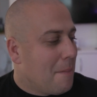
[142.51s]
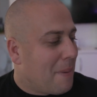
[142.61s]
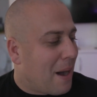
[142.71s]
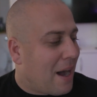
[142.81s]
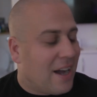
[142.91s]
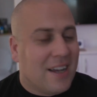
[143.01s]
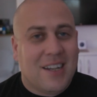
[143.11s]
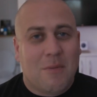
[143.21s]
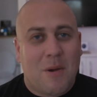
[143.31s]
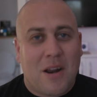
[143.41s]
But
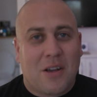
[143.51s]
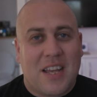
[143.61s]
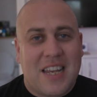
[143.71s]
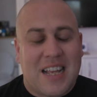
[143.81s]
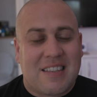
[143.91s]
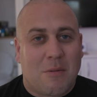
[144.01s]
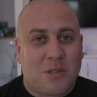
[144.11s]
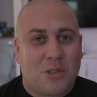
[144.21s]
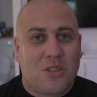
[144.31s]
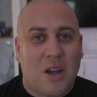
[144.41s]
when I got in yesterday, I was
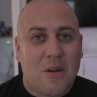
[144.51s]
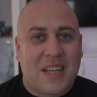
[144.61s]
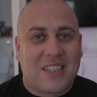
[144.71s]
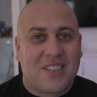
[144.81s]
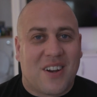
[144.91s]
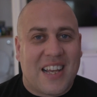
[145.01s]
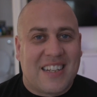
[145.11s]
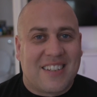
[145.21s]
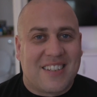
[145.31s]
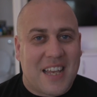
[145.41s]
so excited
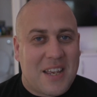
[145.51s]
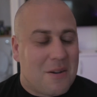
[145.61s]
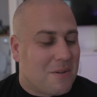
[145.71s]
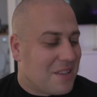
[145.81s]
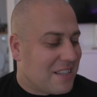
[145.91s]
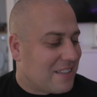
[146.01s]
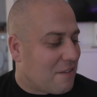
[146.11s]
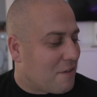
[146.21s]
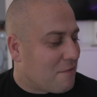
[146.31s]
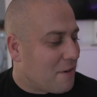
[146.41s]
to see all of this
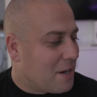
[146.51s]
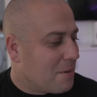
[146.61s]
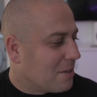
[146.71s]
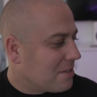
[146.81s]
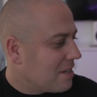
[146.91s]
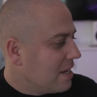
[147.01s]
stuff. I really was.